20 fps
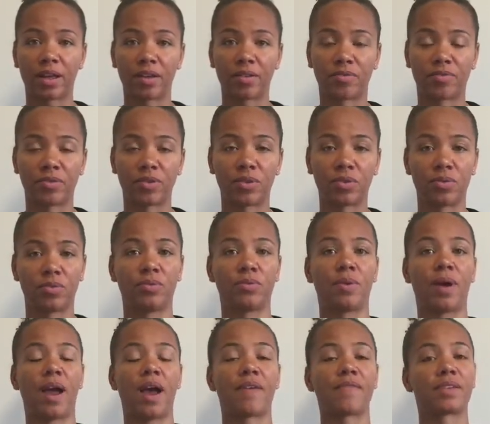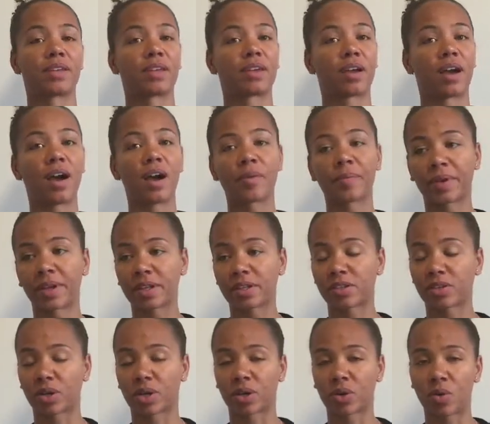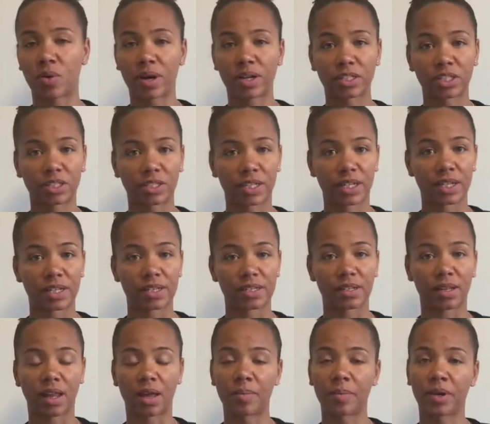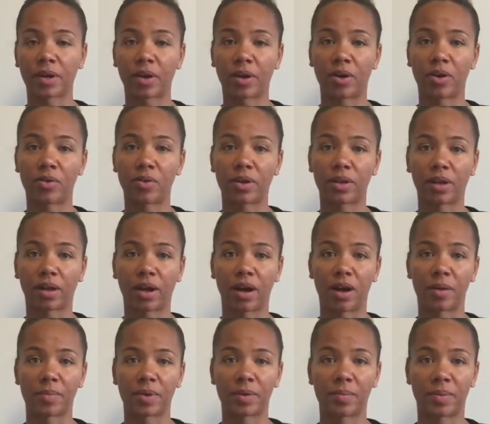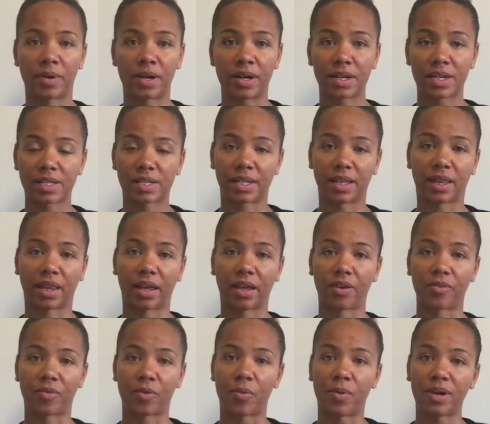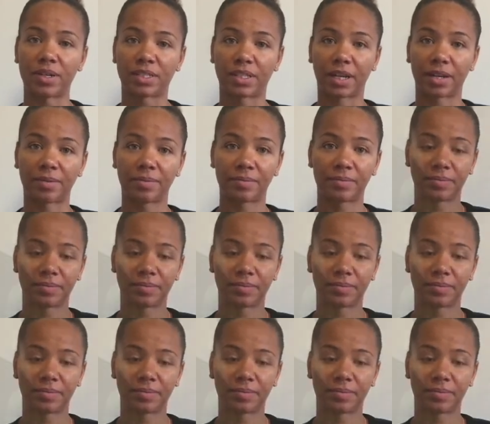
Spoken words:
If you have any comments or questions, let me know in the comment box, and thank you for watching.